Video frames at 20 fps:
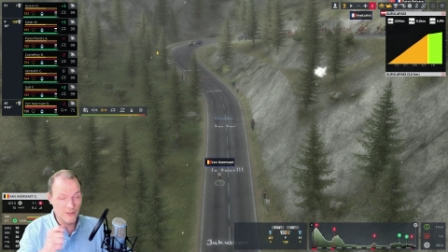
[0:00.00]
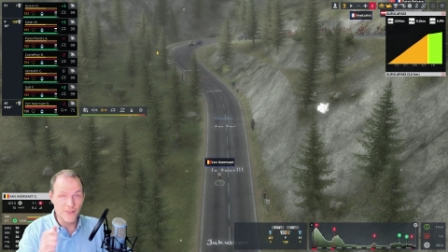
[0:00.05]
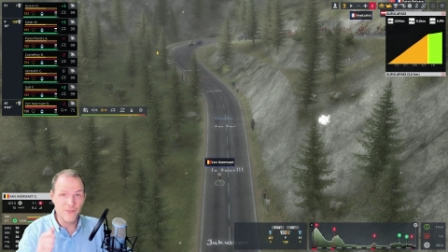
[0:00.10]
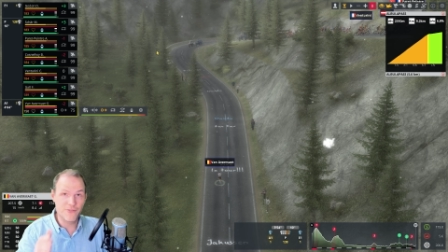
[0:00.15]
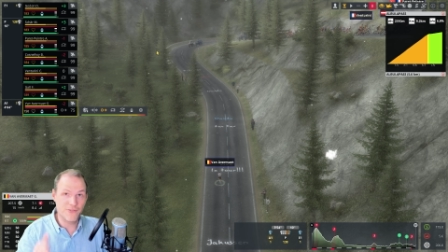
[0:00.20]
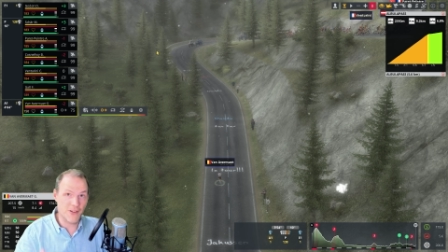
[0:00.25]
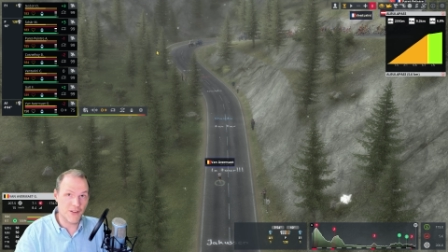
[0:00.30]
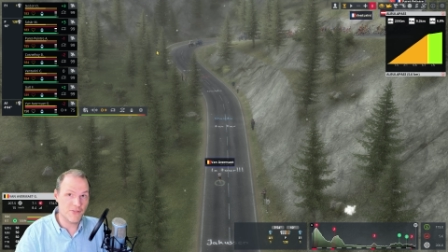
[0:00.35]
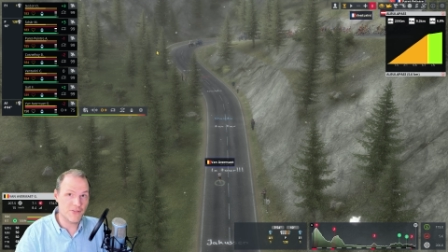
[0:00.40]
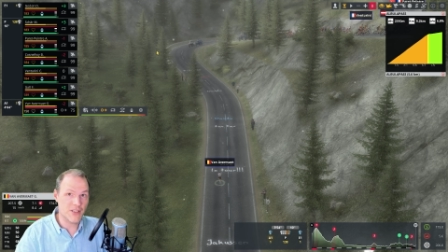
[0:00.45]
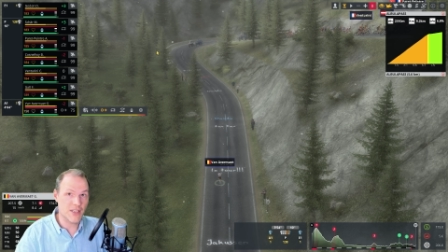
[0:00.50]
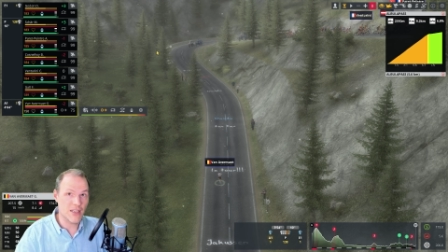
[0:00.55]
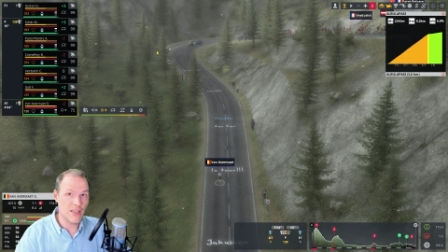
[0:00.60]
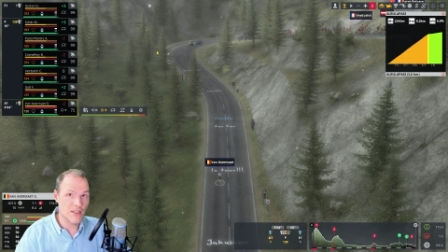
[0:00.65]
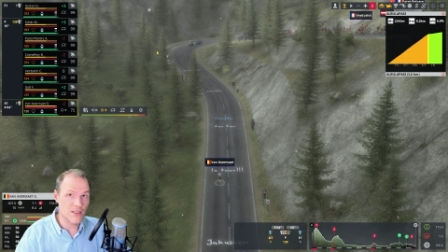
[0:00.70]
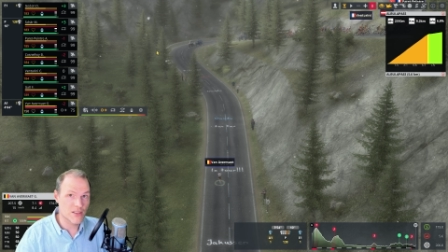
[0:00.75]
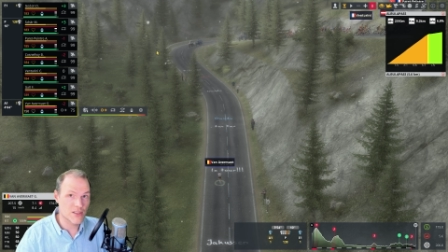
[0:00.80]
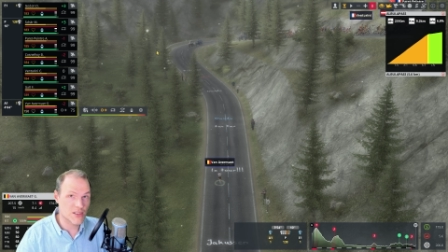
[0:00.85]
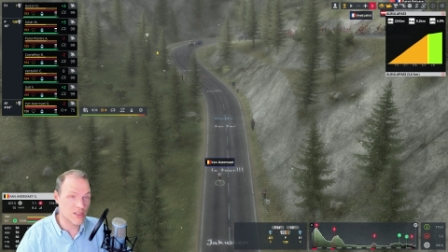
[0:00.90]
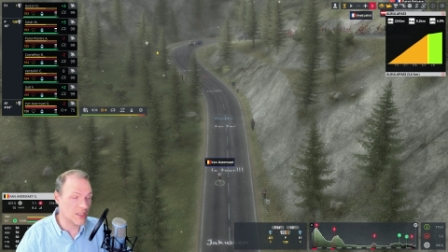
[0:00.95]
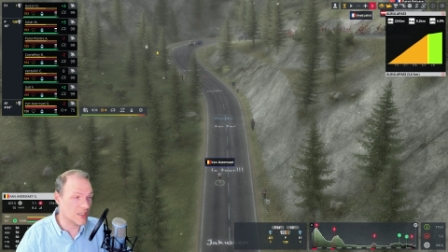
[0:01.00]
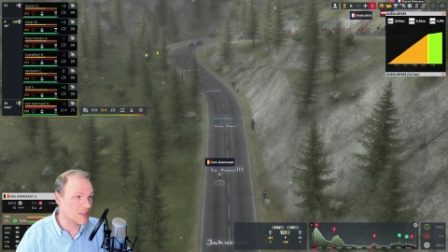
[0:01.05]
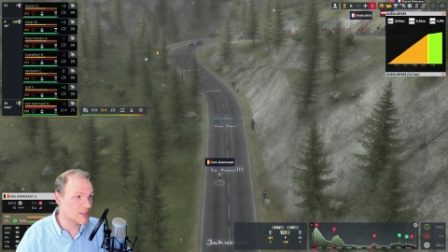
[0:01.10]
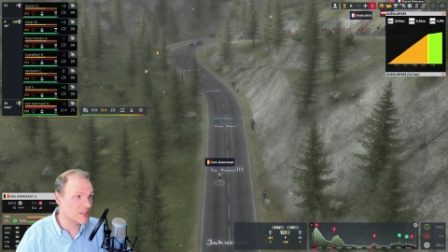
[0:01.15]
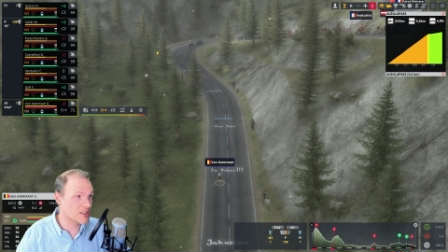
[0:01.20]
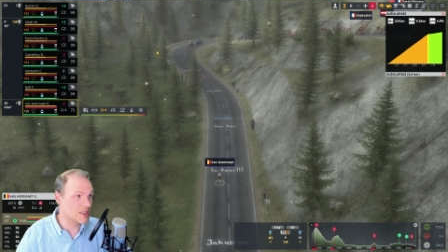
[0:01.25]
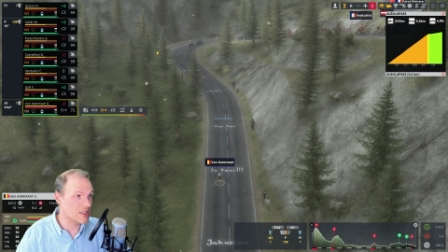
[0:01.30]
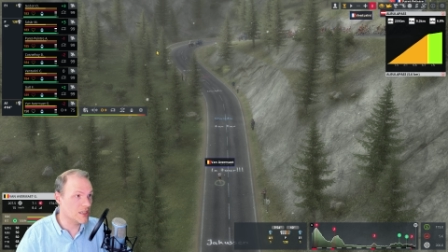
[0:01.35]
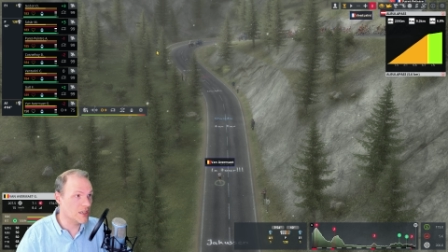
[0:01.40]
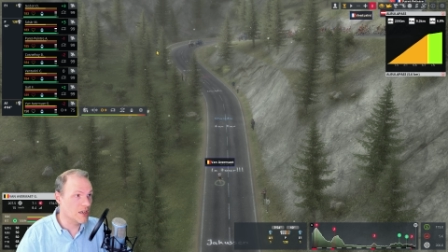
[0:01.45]
50,
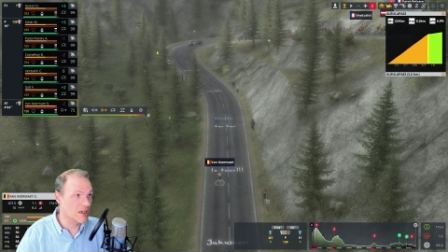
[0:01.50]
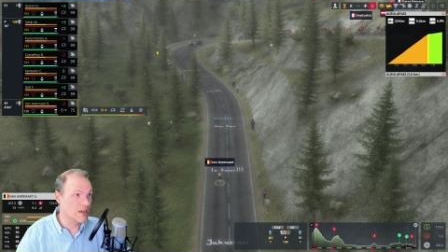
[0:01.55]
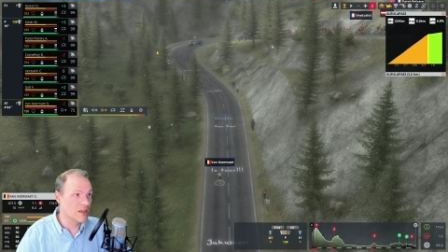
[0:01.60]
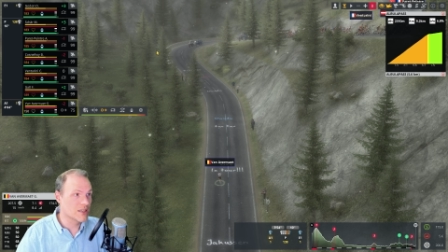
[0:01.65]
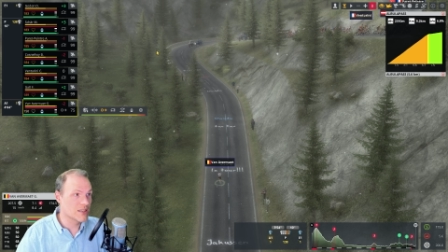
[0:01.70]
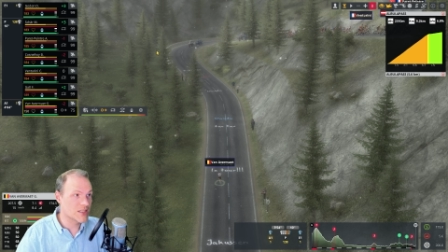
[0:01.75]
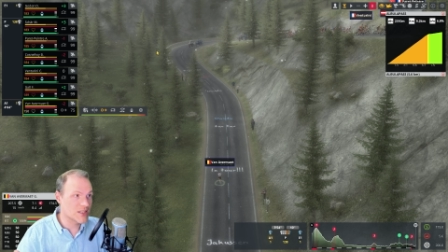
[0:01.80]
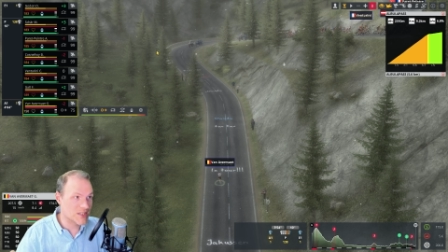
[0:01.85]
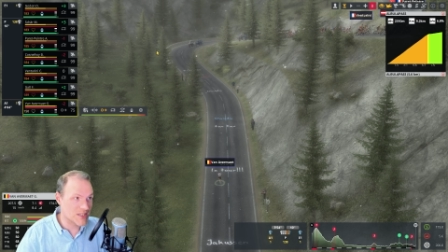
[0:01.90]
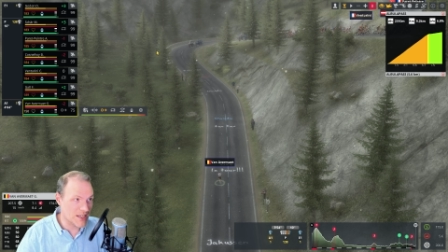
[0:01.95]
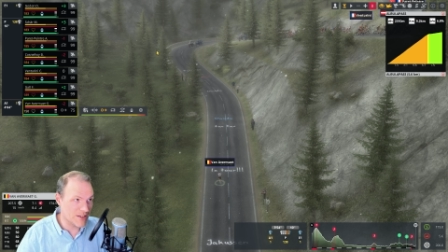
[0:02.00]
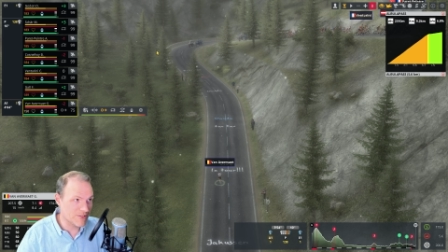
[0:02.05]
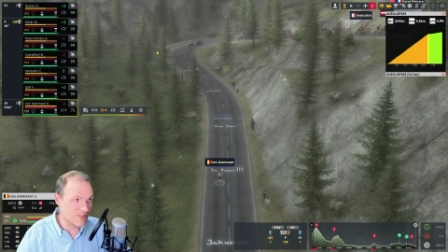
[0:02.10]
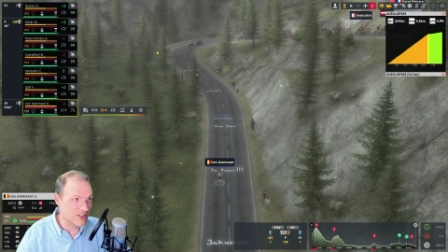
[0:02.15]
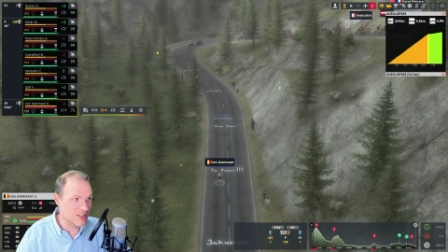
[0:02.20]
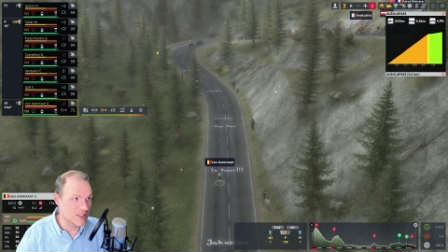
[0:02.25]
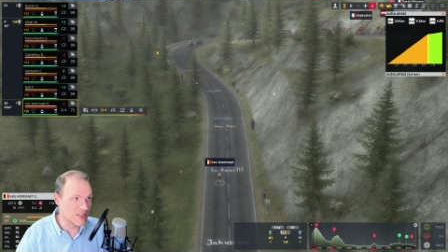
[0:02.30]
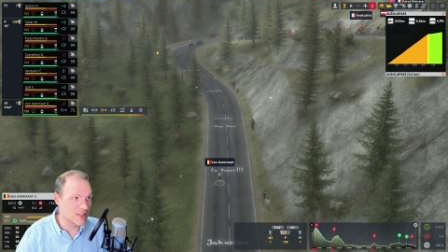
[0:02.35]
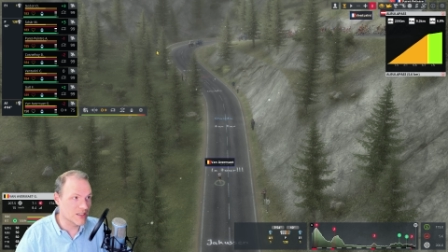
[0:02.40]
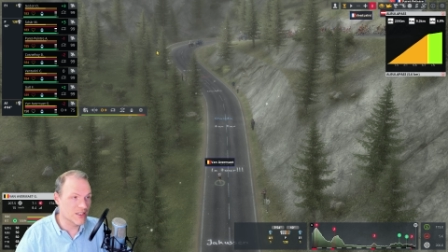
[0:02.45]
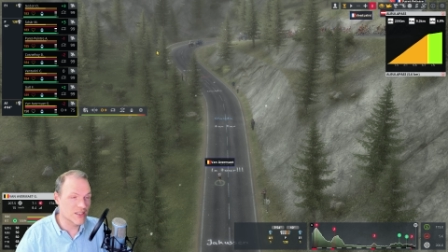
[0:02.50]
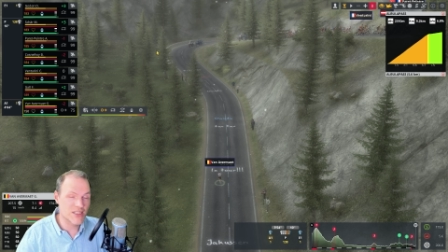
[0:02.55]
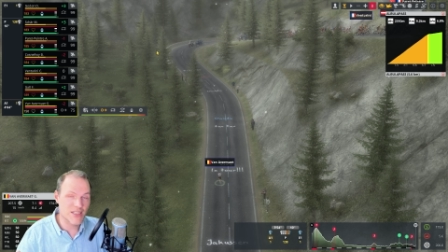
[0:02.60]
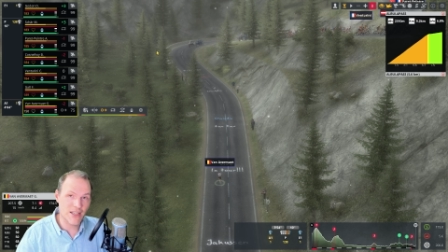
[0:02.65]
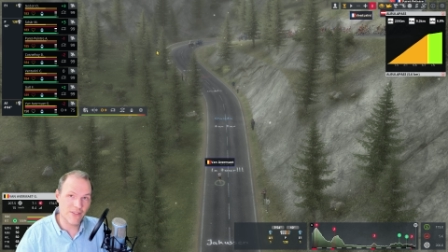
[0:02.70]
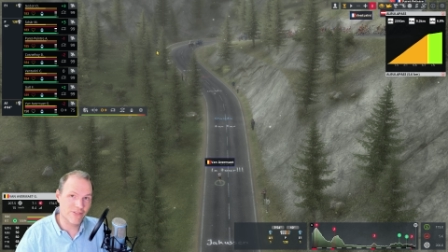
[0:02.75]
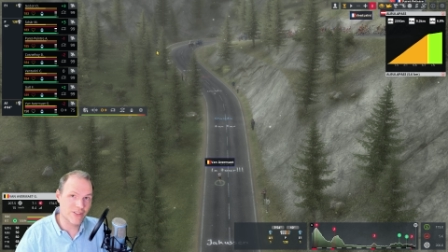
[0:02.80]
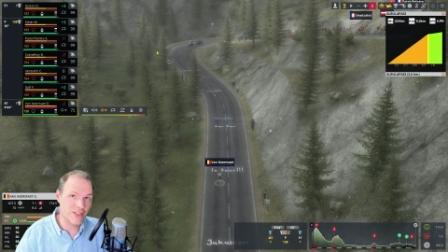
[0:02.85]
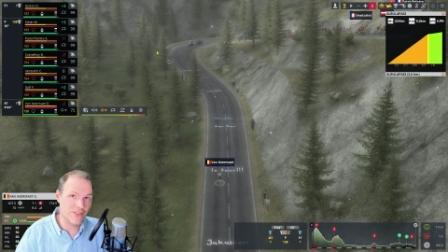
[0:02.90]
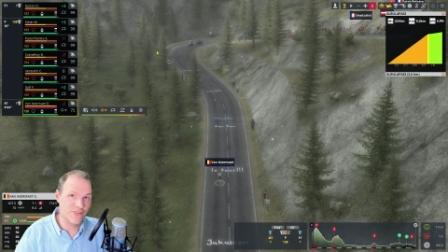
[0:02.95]
60, 70,
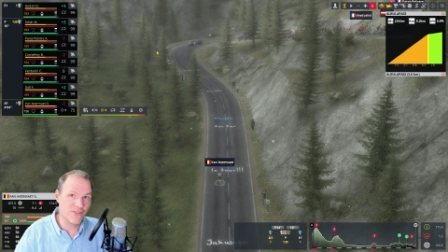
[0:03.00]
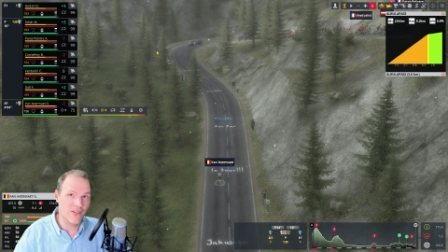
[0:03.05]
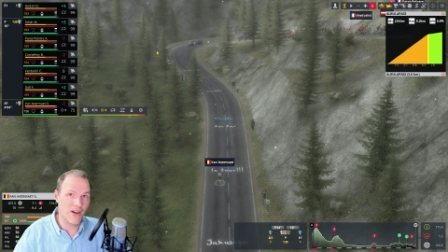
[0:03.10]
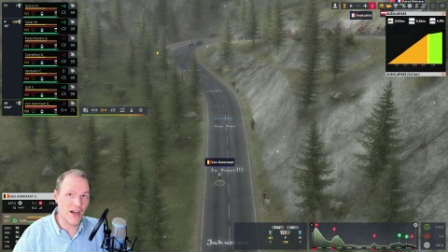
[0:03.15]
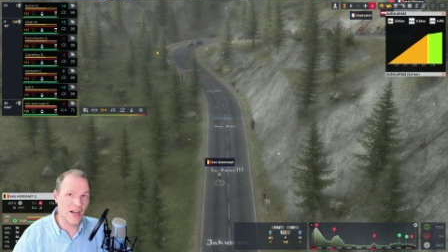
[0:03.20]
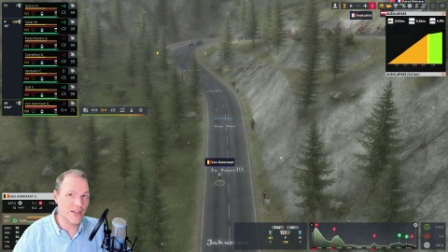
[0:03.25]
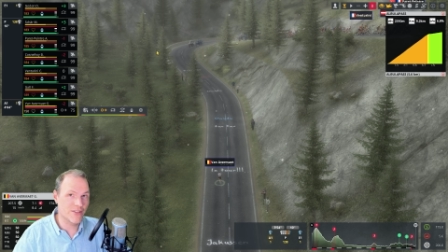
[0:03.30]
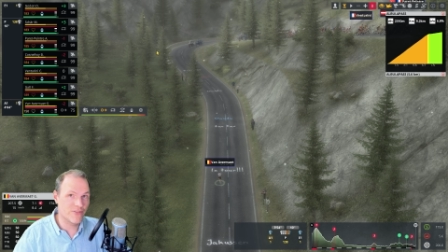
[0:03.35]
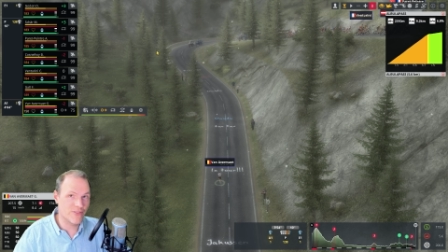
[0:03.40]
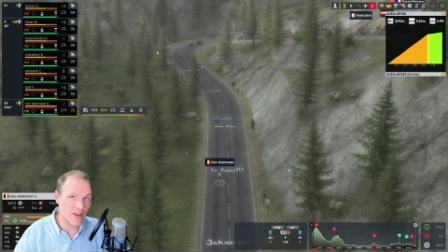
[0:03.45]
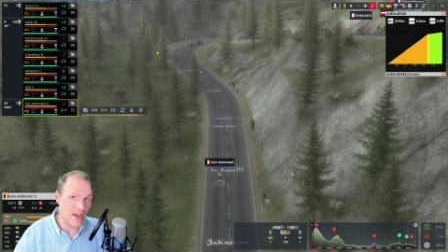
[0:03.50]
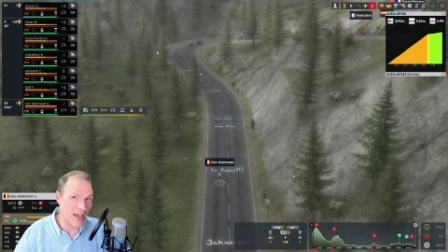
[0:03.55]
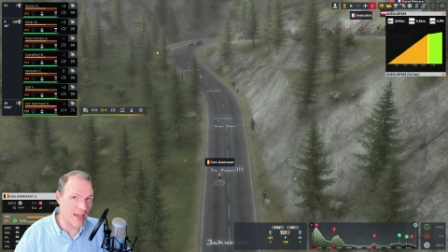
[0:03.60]
75,